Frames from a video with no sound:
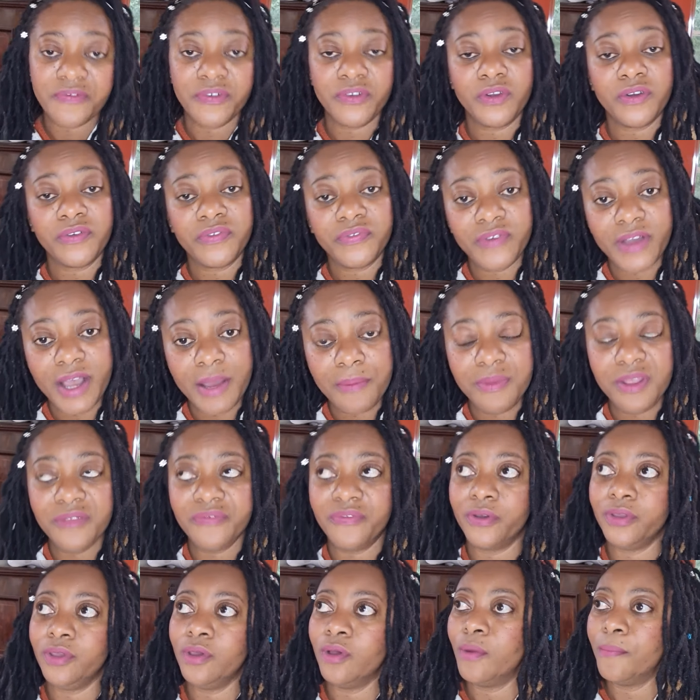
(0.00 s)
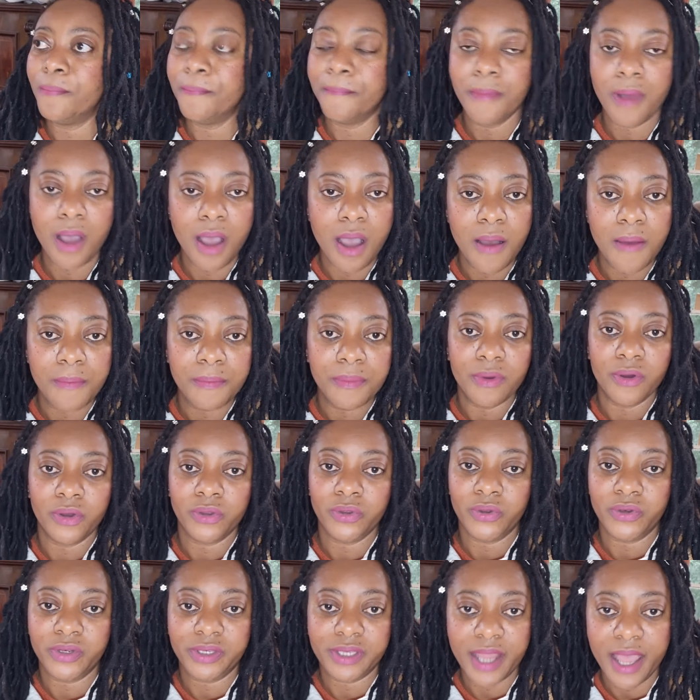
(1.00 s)
for your family, for your mom or
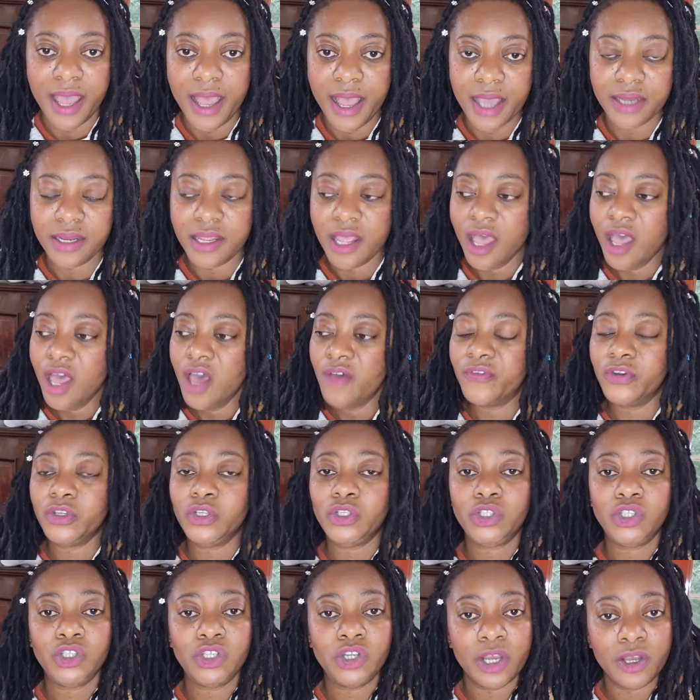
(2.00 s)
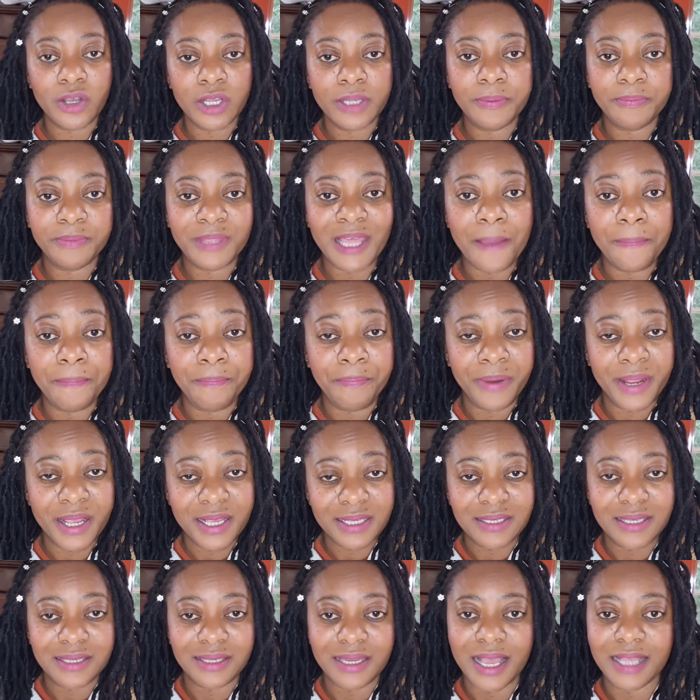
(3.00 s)
your dad, for that
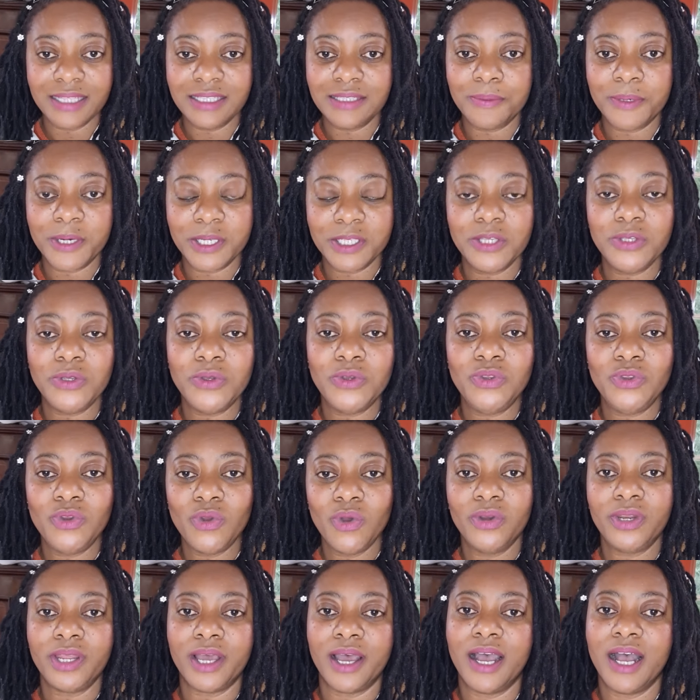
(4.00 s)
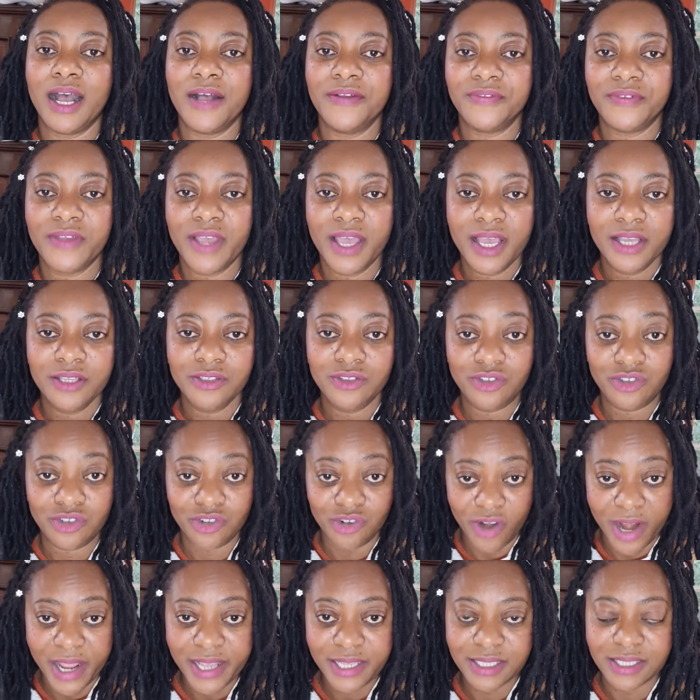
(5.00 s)
person you know that have
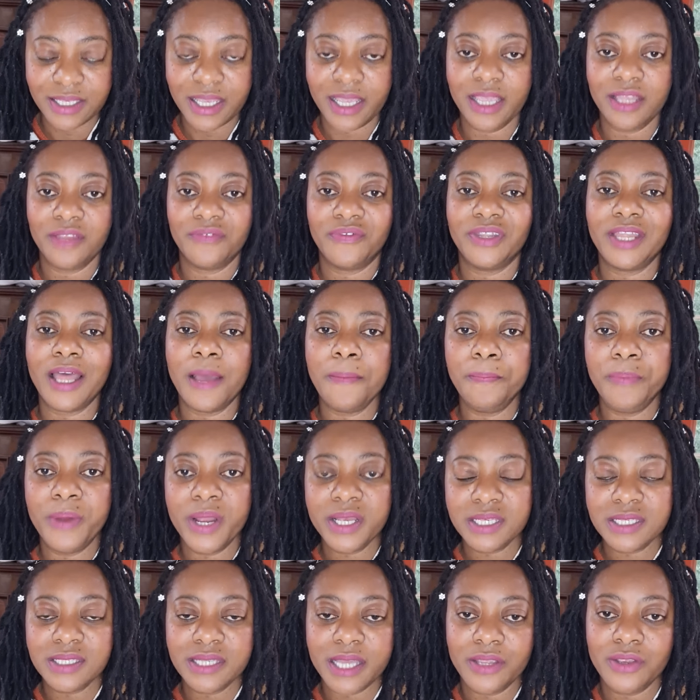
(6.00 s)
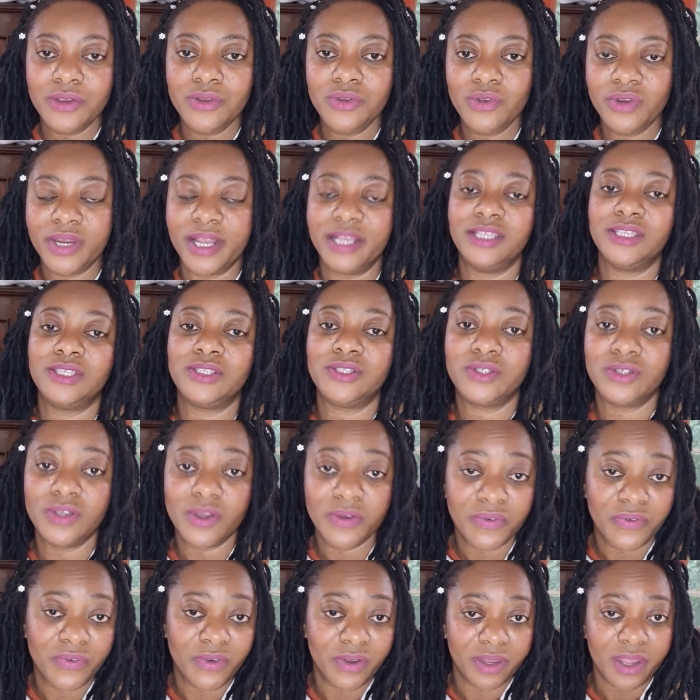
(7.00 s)
dry skin, for that person that you know that is
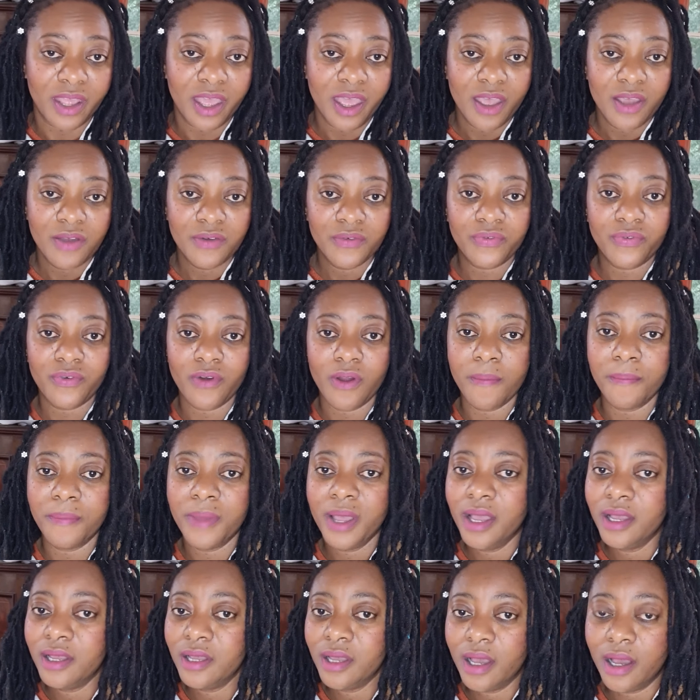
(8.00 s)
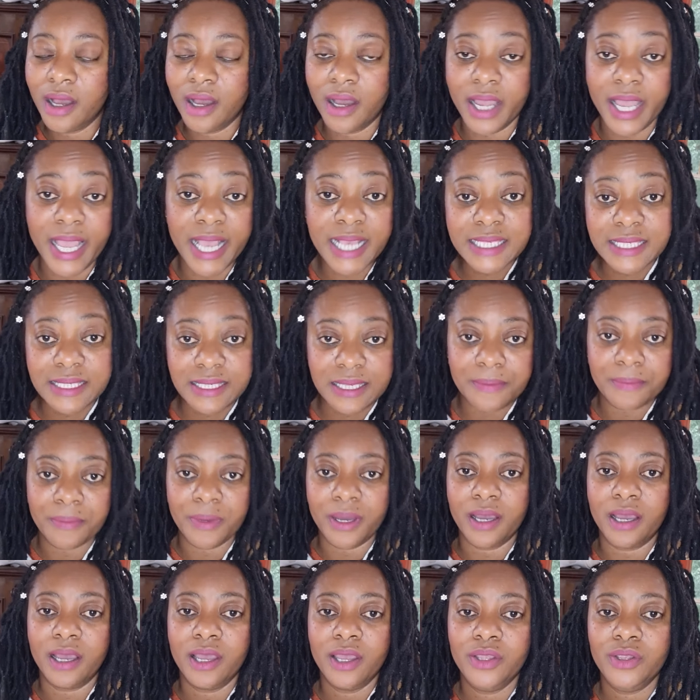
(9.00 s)
suffering from
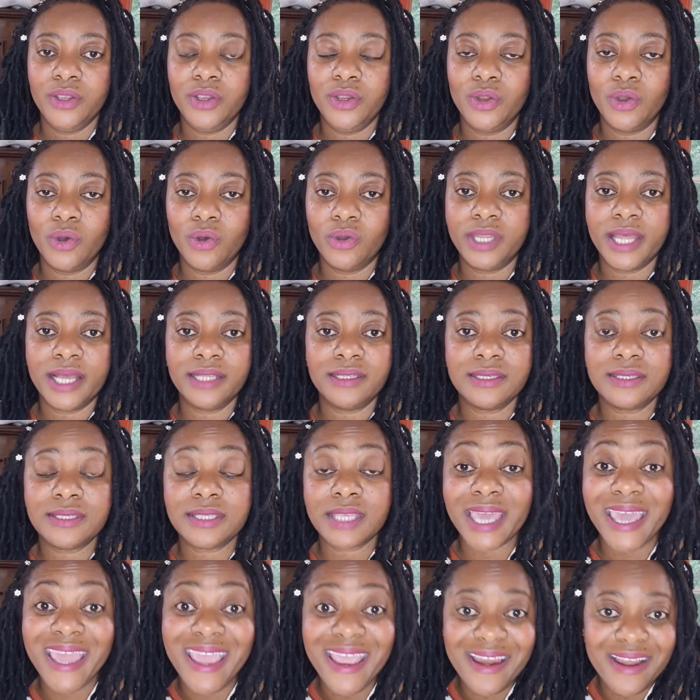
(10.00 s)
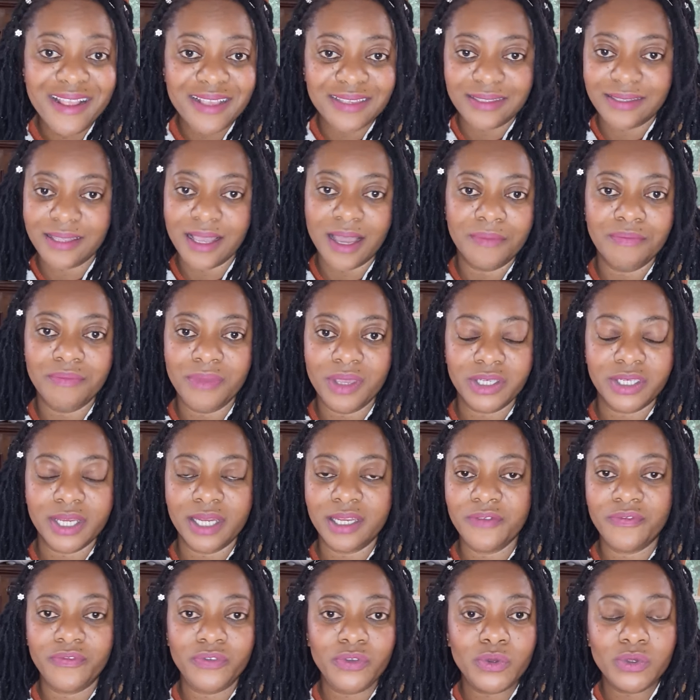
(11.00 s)
eczema, you know, that the skin is damaged,
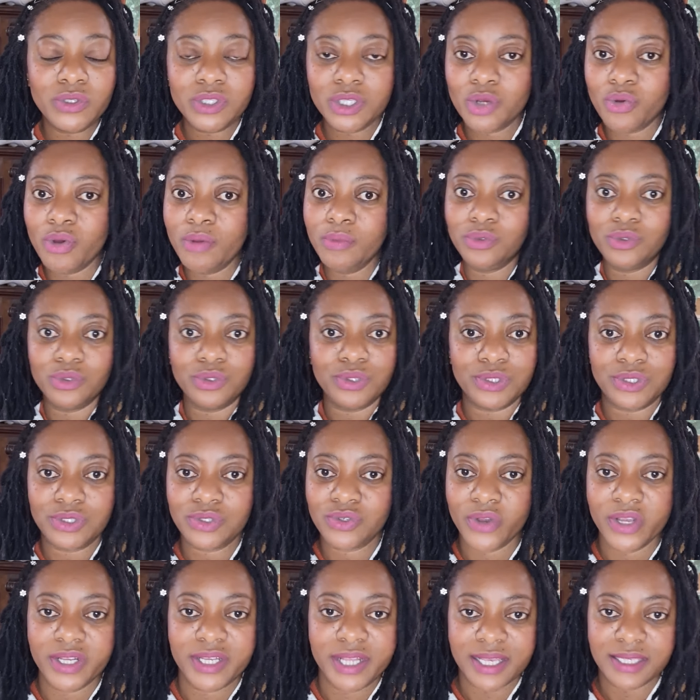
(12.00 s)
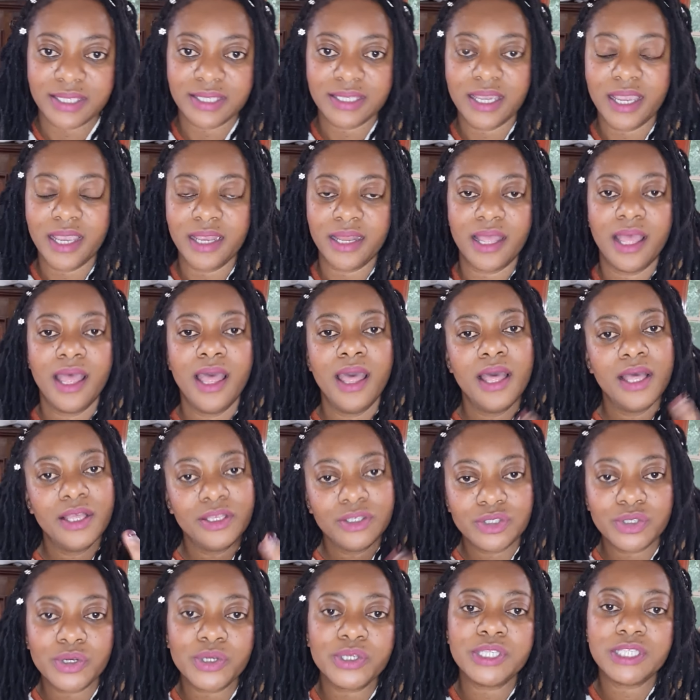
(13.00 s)
that if you use cream to destroy their skin,
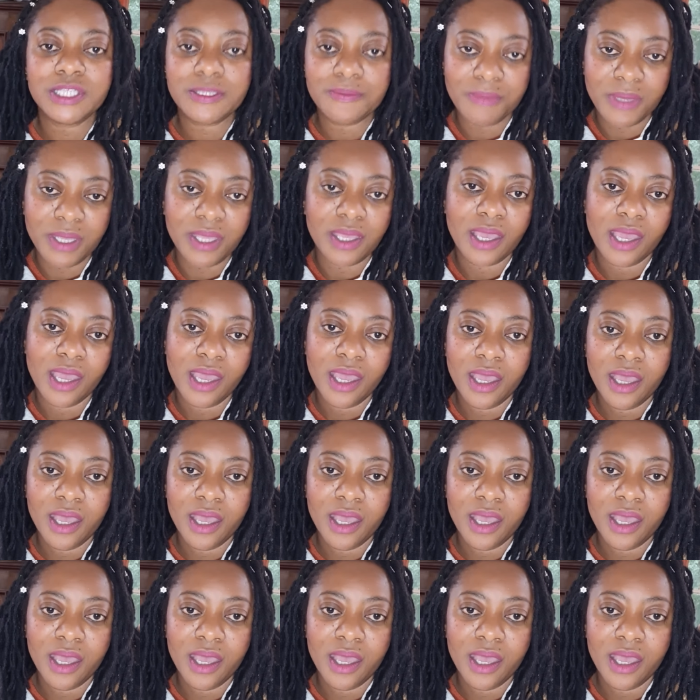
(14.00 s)
trust me,